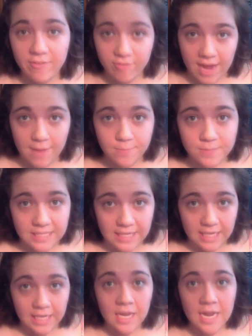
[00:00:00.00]

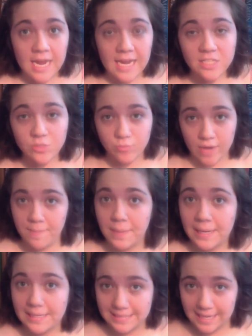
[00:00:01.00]
Ramsay is
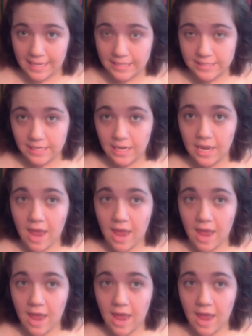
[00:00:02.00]
raping Sansa,